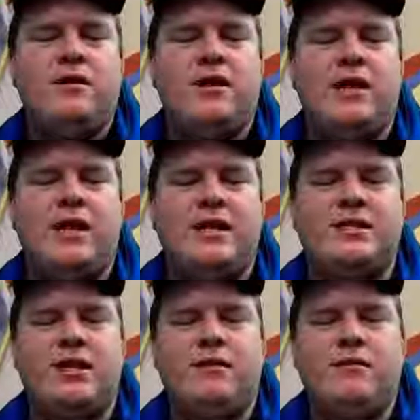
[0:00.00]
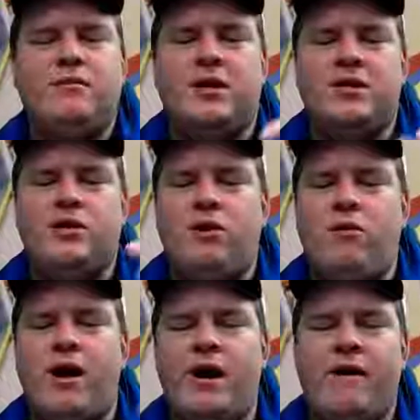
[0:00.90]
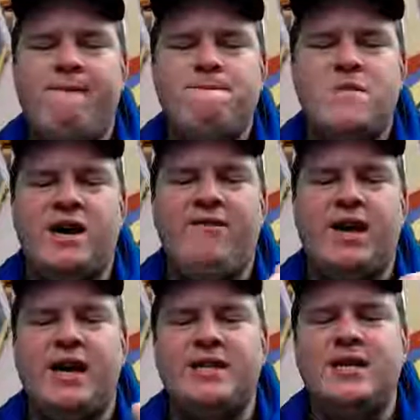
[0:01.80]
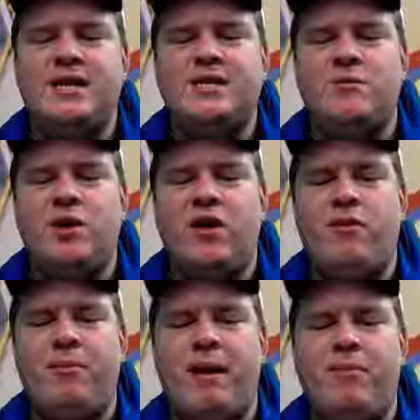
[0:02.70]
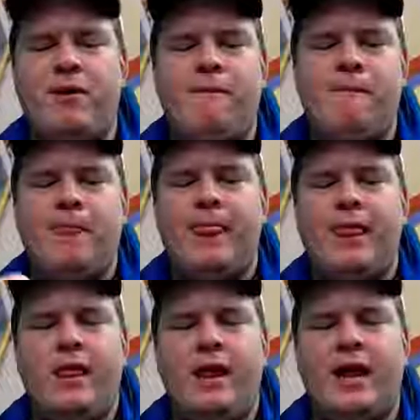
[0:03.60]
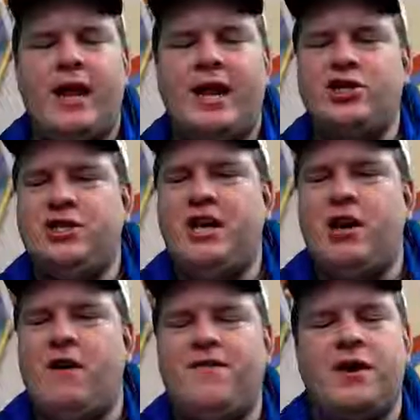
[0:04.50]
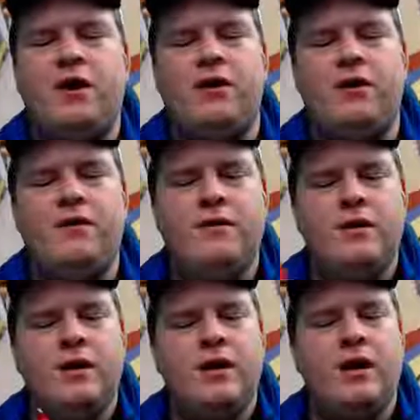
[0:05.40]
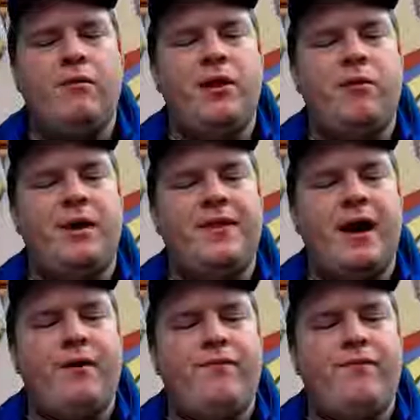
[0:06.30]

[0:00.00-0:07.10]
Get that done, because you don't want to, if it gets on some of the other paper, it can actually take off the color. We don't want that.